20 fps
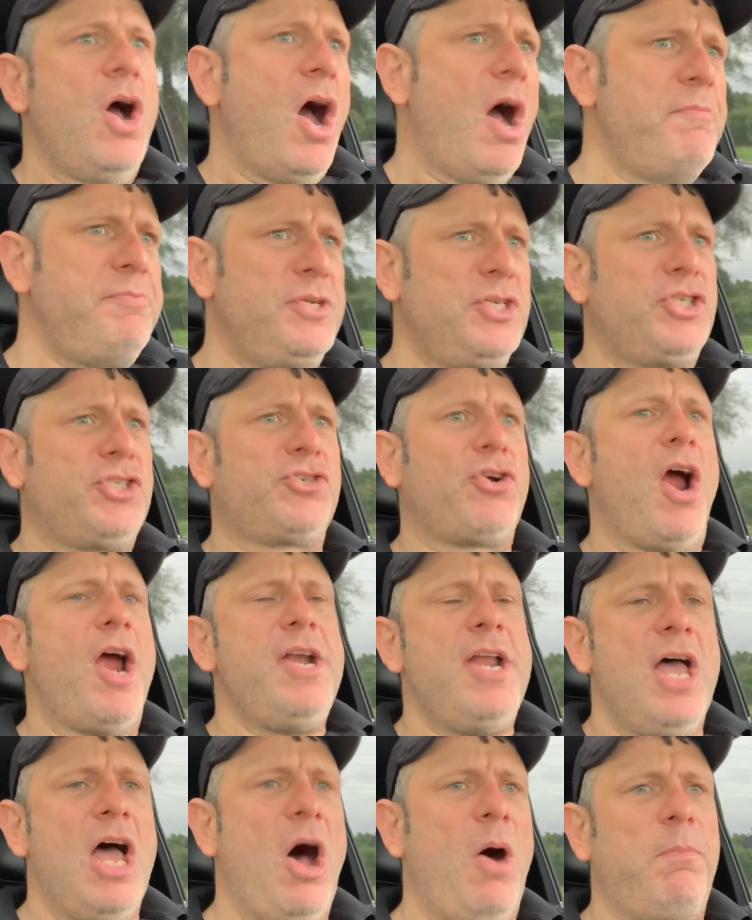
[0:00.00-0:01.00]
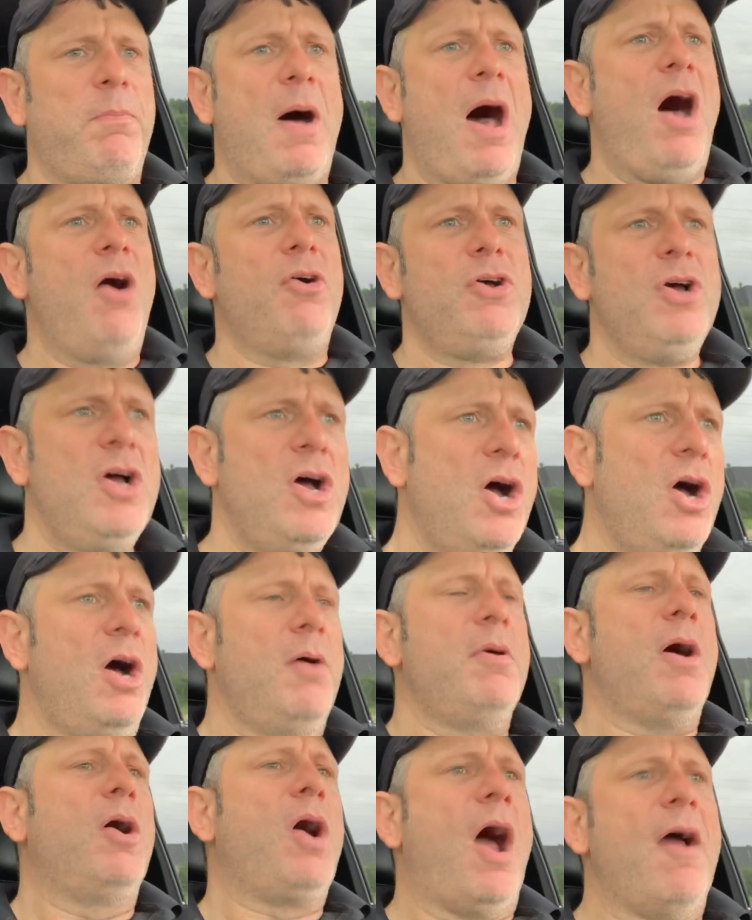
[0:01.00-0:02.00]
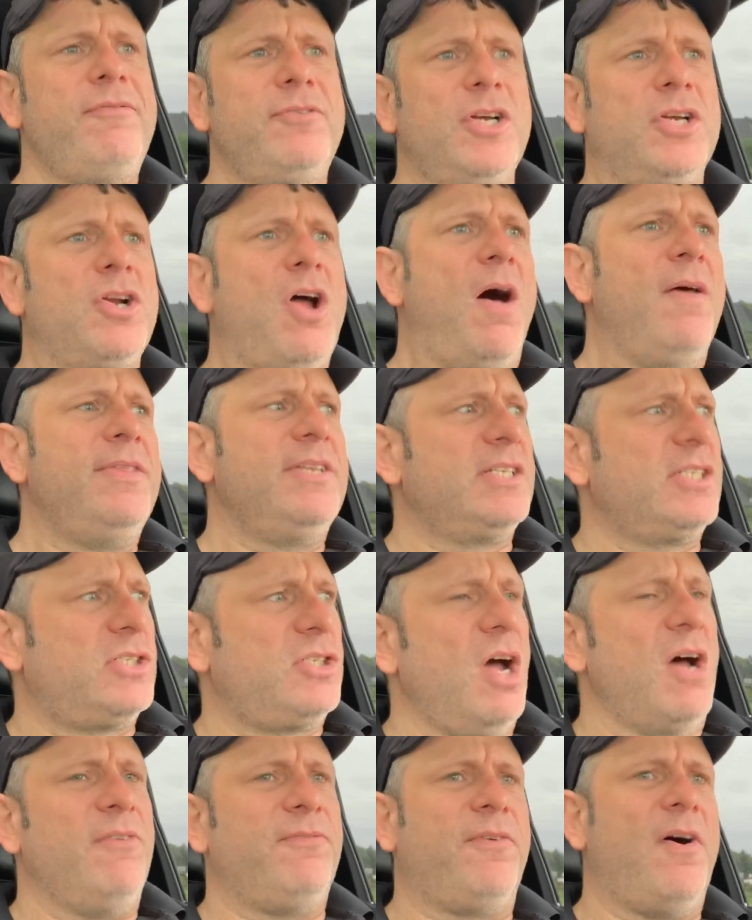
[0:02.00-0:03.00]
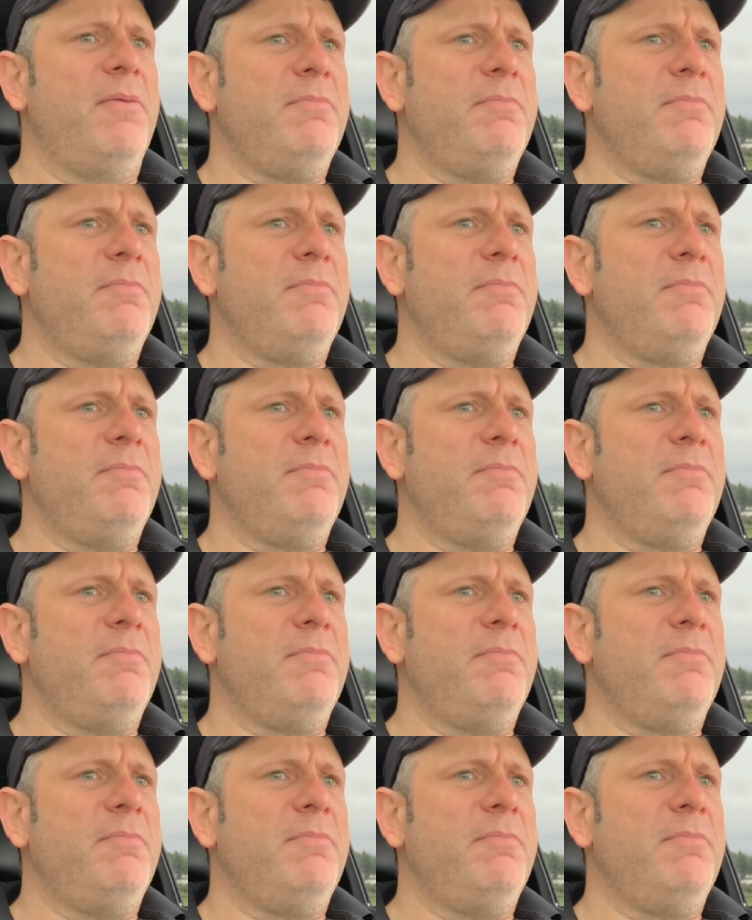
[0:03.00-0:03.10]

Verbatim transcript: I'm just trying to help out. i have done all this stuff.